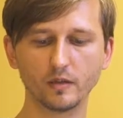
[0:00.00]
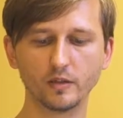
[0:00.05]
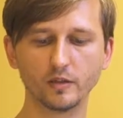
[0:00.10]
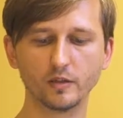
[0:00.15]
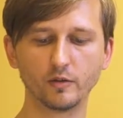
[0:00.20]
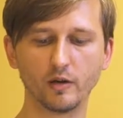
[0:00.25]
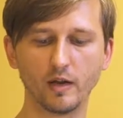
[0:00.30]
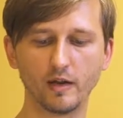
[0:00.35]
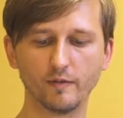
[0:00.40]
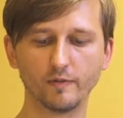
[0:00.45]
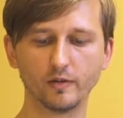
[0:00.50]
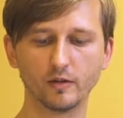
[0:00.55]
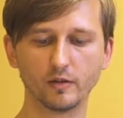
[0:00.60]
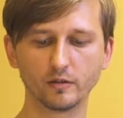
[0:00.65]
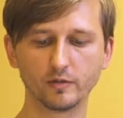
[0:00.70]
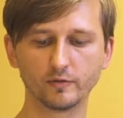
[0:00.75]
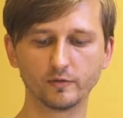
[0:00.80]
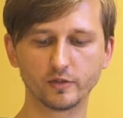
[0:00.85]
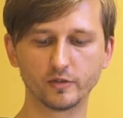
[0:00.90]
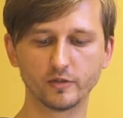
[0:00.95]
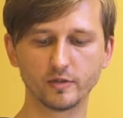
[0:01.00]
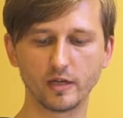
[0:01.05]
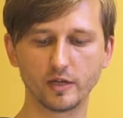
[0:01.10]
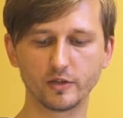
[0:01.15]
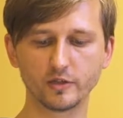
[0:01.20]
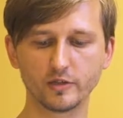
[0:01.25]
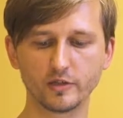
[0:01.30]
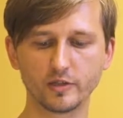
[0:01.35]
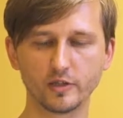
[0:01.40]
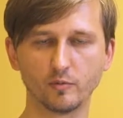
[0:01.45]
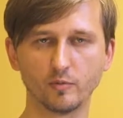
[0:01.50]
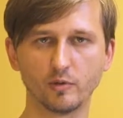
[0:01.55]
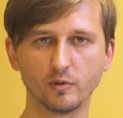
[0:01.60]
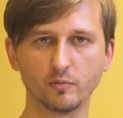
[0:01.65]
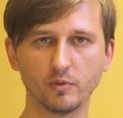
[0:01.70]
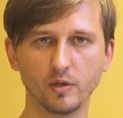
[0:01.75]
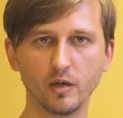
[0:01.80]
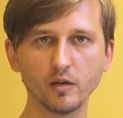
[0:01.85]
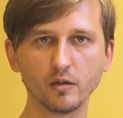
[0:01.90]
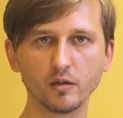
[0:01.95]
you have a lot of transactions in
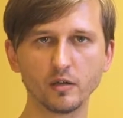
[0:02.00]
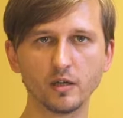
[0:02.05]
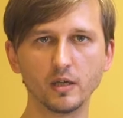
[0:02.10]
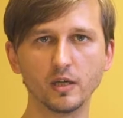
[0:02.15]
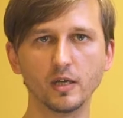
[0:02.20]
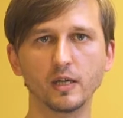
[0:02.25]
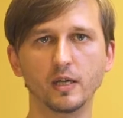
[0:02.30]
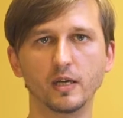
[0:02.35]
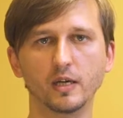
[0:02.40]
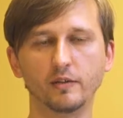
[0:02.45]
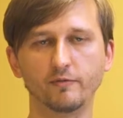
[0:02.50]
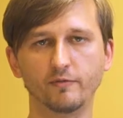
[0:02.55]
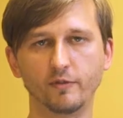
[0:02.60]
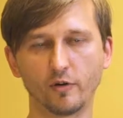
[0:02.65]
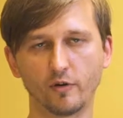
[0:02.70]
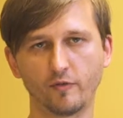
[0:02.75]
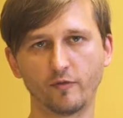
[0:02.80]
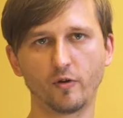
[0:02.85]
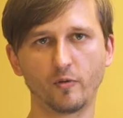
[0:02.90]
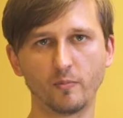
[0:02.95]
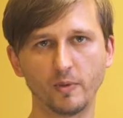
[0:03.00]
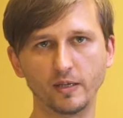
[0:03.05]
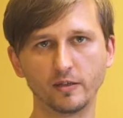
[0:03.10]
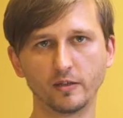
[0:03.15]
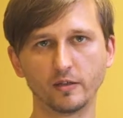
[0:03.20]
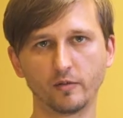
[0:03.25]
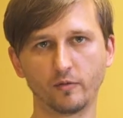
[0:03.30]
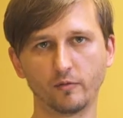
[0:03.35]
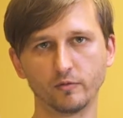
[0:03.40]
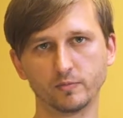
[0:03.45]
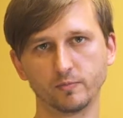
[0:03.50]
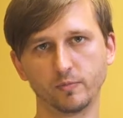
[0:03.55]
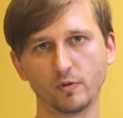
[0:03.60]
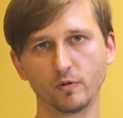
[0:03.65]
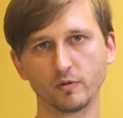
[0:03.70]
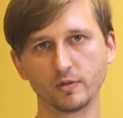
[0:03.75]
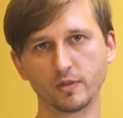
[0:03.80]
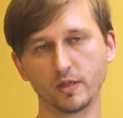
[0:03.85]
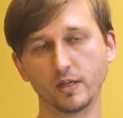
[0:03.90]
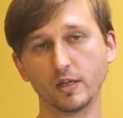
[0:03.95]
one block, and we are formatting those
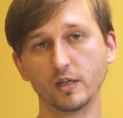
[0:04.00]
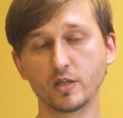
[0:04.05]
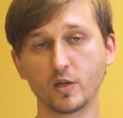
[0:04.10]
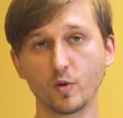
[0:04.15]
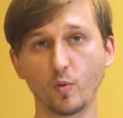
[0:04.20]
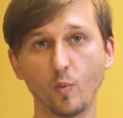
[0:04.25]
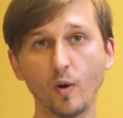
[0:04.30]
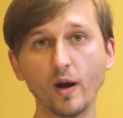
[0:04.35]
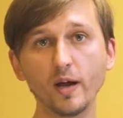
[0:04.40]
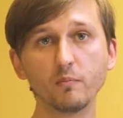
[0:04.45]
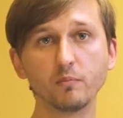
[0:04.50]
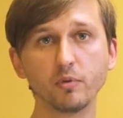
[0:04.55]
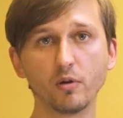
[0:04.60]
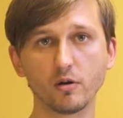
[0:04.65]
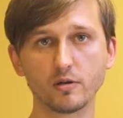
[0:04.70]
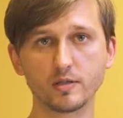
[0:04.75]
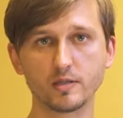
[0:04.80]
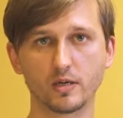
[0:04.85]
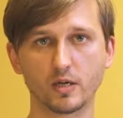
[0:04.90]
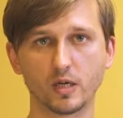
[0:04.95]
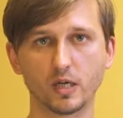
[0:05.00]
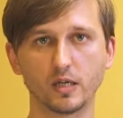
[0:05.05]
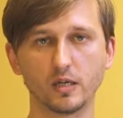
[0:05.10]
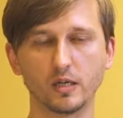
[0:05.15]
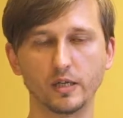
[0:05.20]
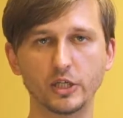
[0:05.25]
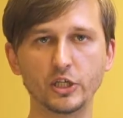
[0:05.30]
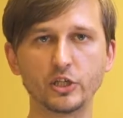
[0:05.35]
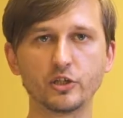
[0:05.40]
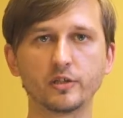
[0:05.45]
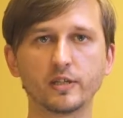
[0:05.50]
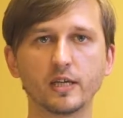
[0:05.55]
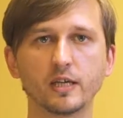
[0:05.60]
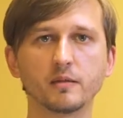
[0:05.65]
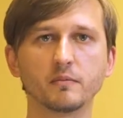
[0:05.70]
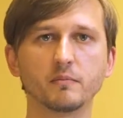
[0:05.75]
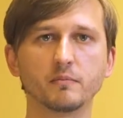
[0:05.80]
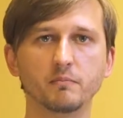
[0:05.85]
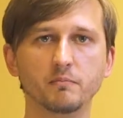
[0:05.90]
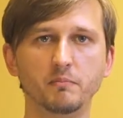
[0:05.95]
blocks. So why blocks are each
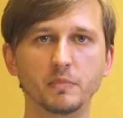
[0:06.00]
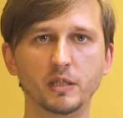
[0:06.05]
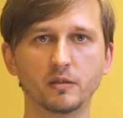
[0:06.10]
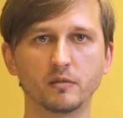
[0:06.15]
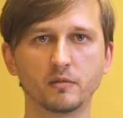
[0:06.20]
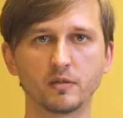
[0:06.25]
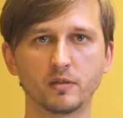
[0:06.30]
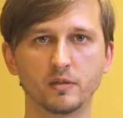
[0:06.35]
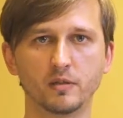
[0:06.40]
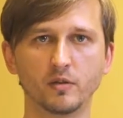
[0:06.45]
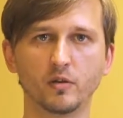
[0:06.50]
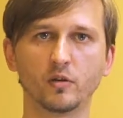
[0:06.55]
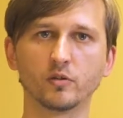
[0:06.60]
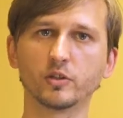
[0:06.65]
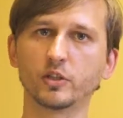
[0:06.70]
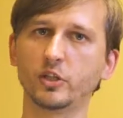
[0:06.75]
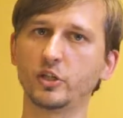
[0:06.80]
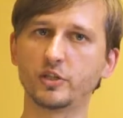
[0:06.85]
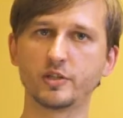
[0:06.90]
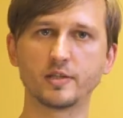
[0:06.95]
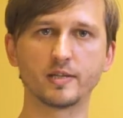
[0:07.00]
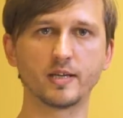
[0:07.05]
10 minutes, not each